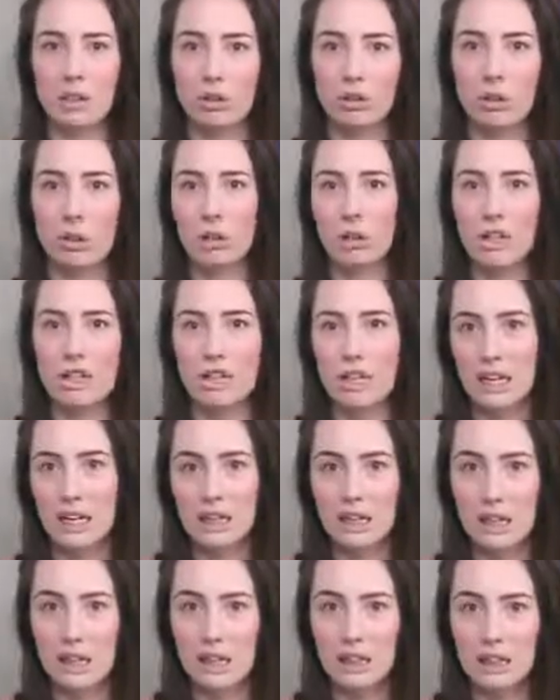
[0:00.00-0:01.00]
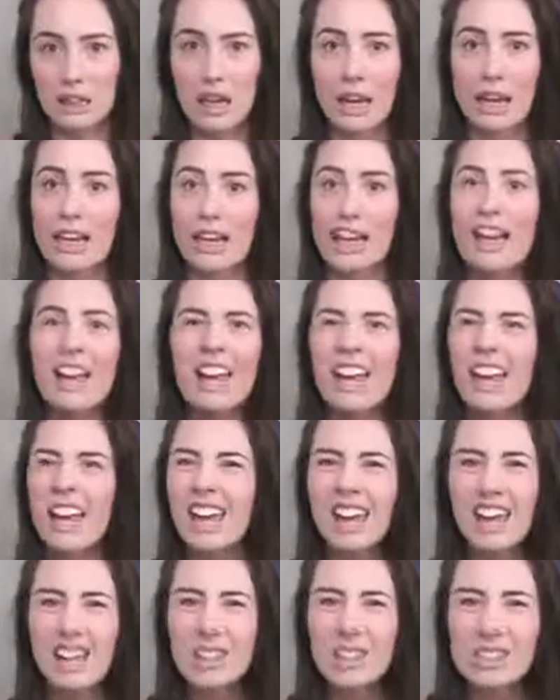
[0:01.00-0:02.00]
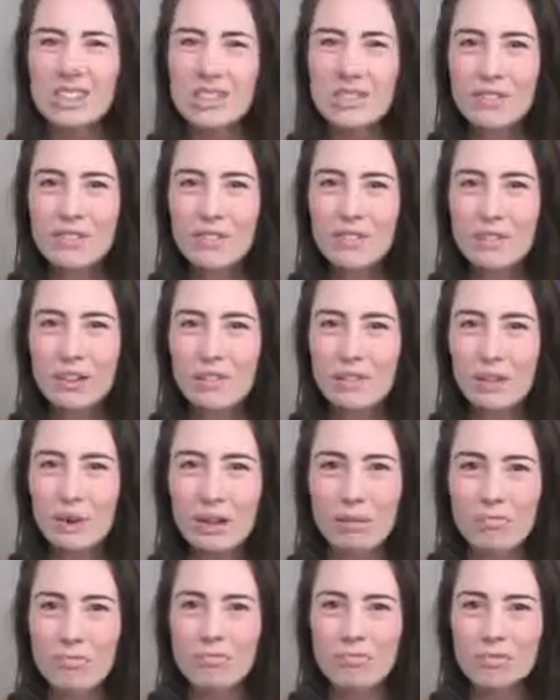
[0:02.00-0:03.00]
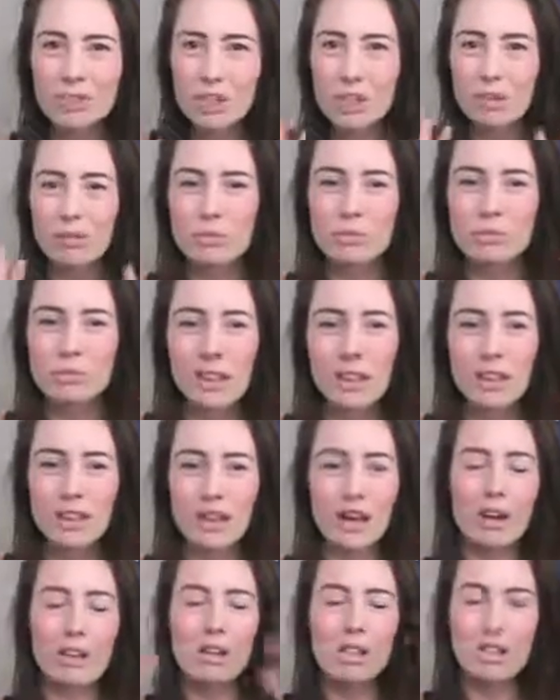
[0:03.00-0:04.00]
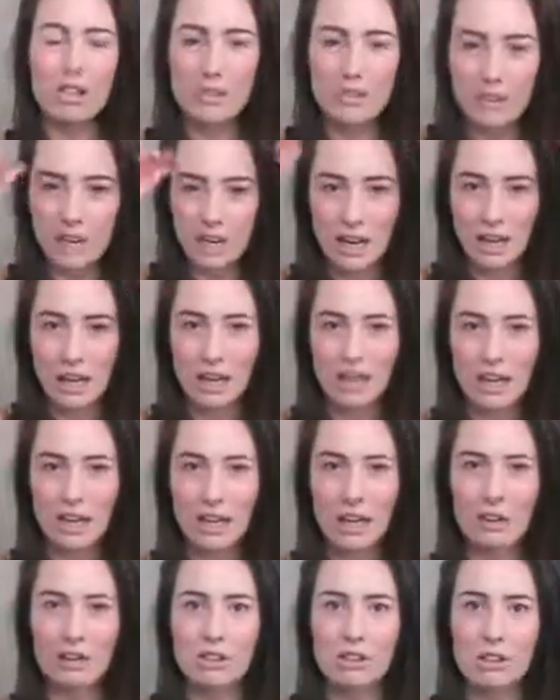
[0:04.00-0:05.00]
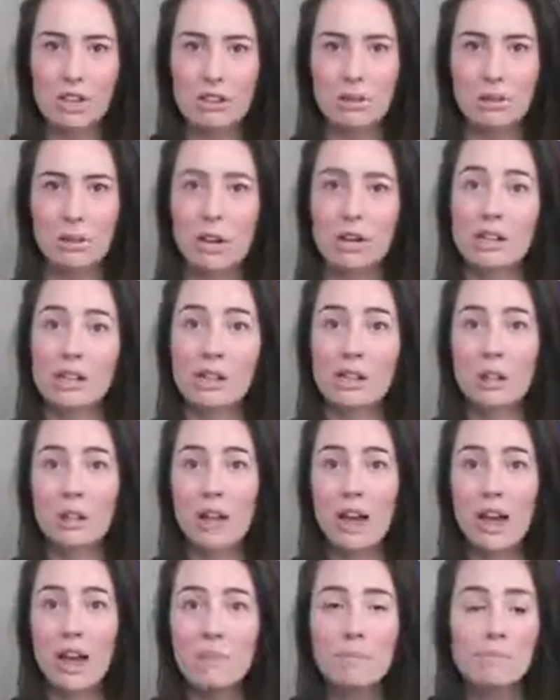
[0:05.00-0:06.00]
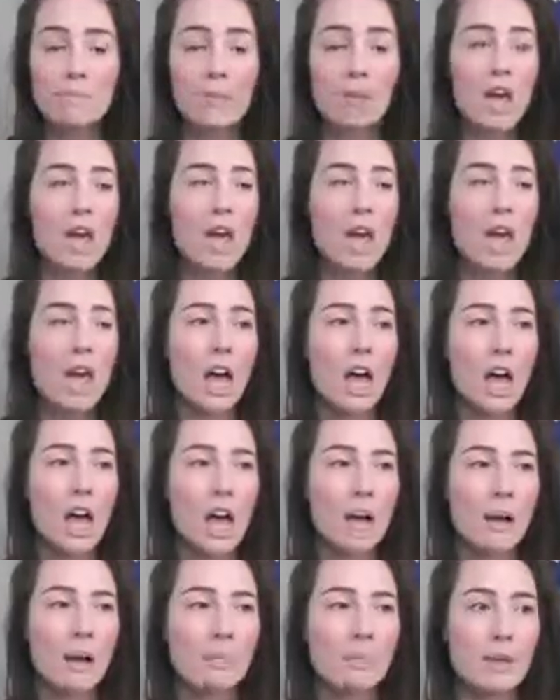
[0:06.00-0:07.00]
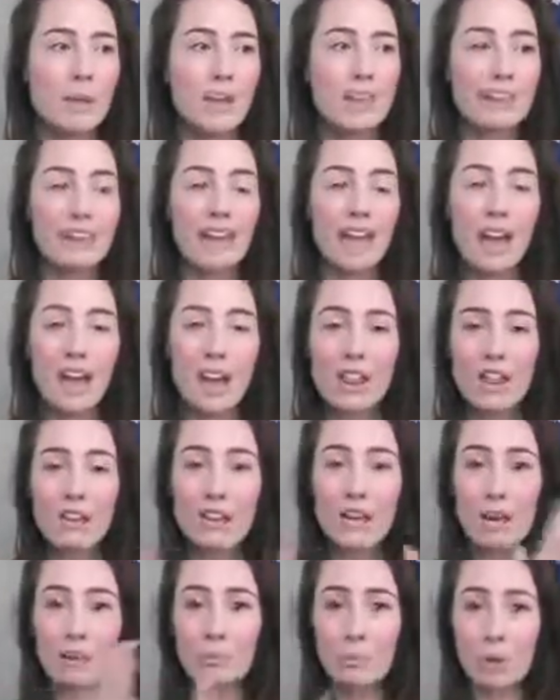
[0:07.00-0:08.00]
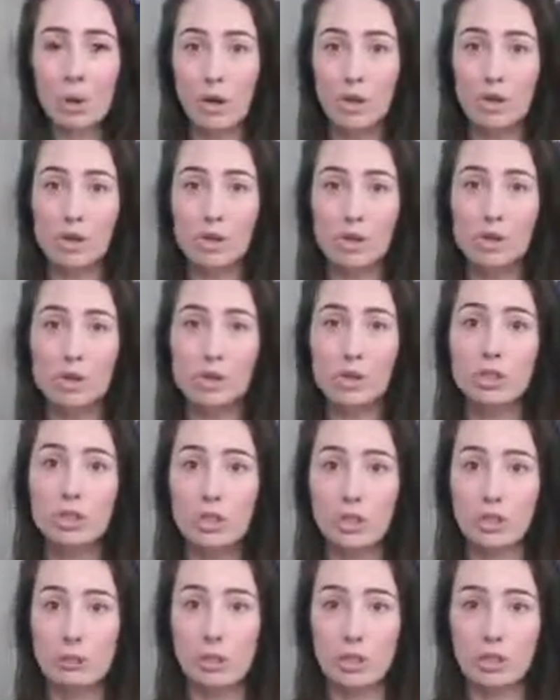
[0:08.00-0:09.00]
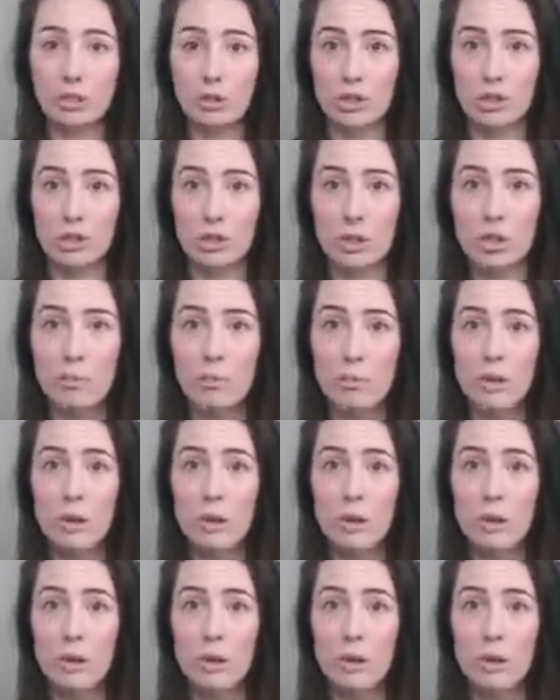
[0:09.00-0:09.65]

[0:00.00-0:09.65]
go on date night. Like, it can look different for everyone. So allow yourself to kind of think outside the box with that. The other approach to mentorship